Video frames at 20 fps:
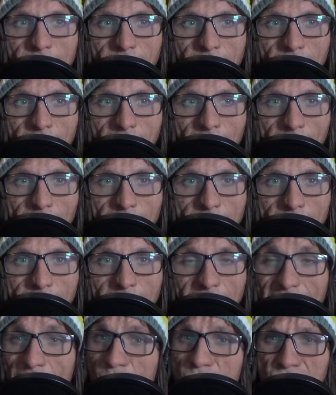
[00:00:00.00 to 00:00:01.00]
and uh,
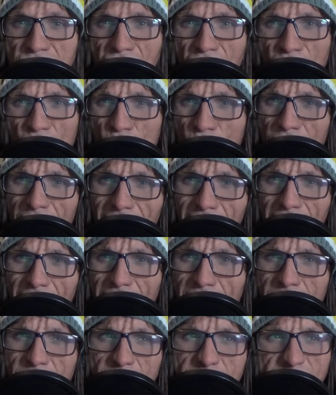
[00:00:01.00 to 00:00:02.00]
it was not okay and
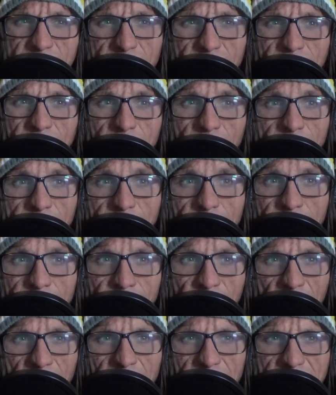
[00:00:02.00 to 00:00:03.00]
it was
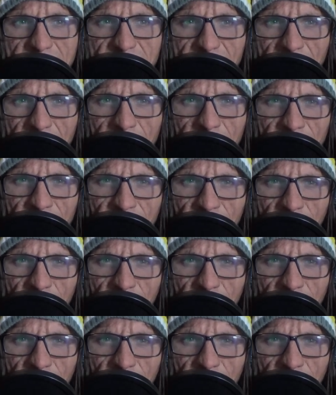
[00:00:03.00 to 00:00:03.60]
very scary for